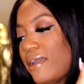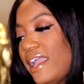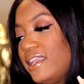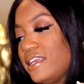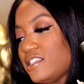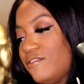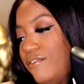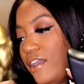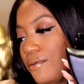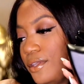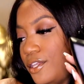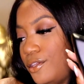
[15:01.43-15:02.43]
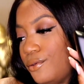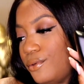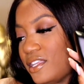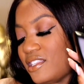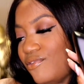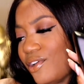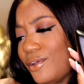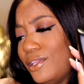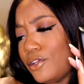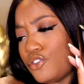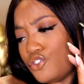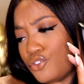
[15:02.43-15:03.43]
made. It's very cute. It's very
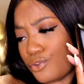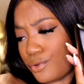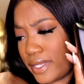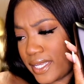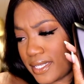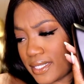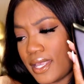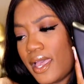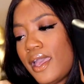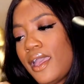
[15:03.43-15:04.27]
luxurious,